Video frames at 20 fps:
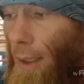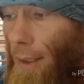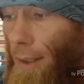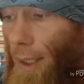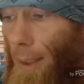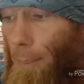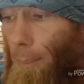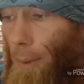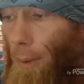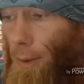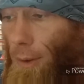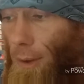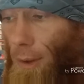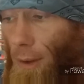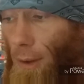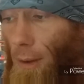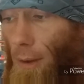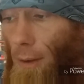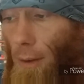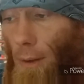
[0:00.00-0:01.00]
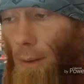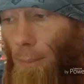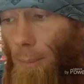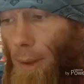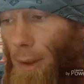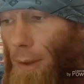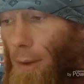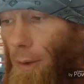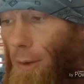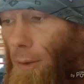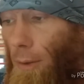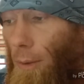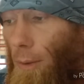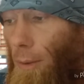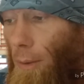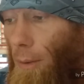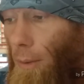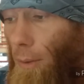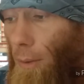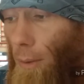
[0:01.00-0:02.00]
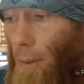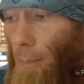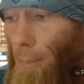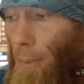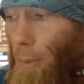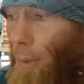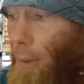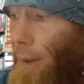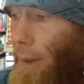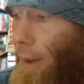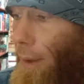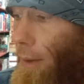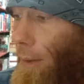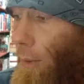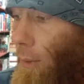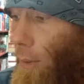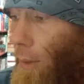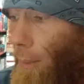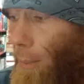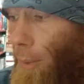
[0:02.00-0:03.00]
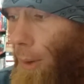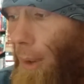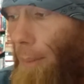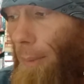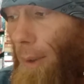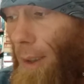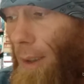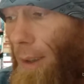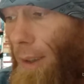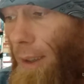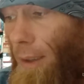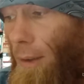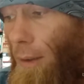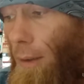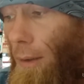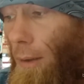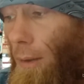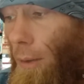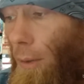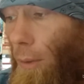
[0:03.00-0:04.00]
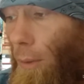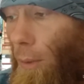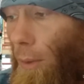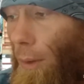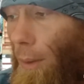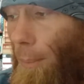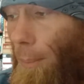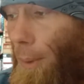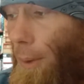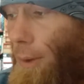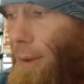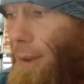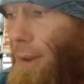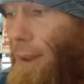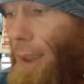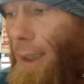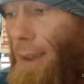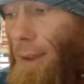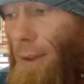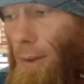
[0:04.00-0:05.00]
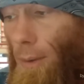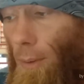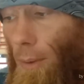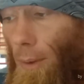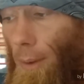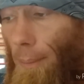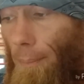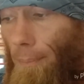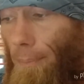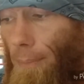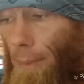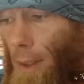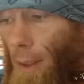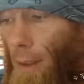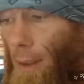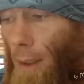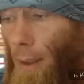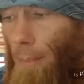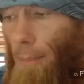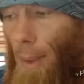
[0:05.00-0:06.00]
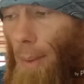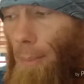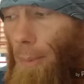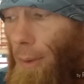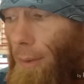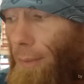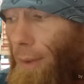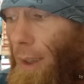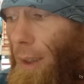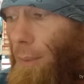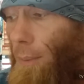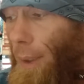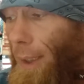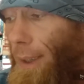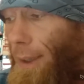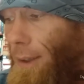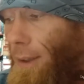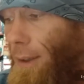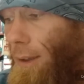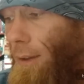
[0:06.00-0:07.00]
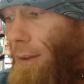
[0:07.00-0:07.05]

That person could be a girl or a boy or a prominent leader or the person next door, a member of any race,